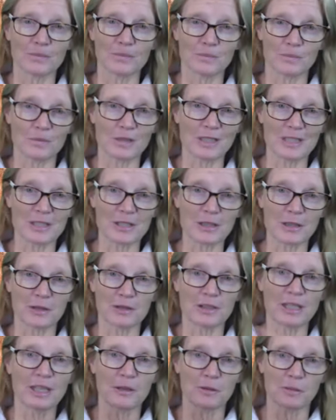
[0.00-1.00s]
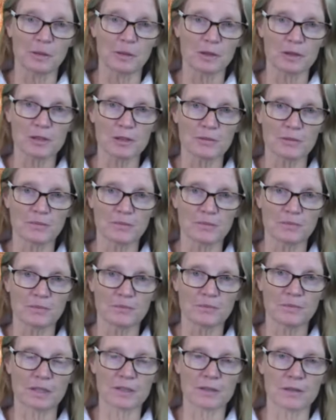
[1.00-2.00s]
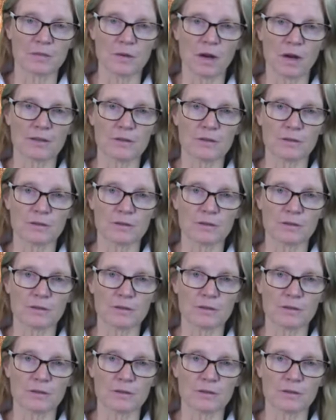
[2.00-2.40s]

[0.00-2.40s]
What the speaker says: pretty soon it'll burst because the rider